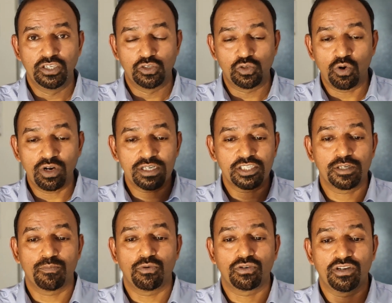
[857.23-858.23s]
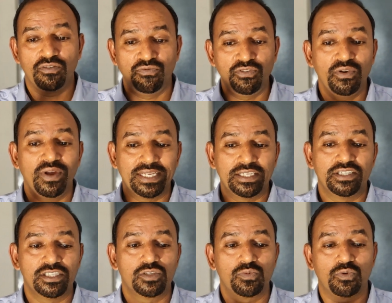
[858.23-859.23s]
solar-supported fuel
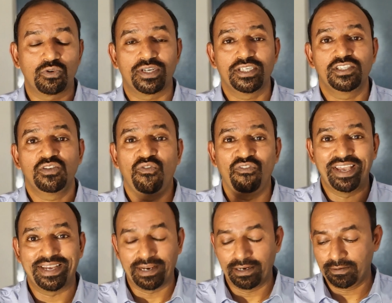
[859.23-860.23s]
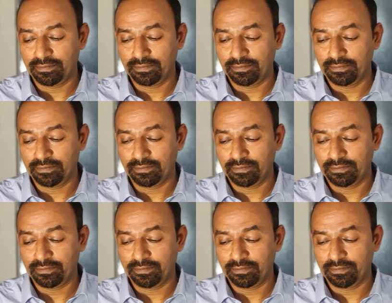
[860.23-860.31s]
engines for his vehicle.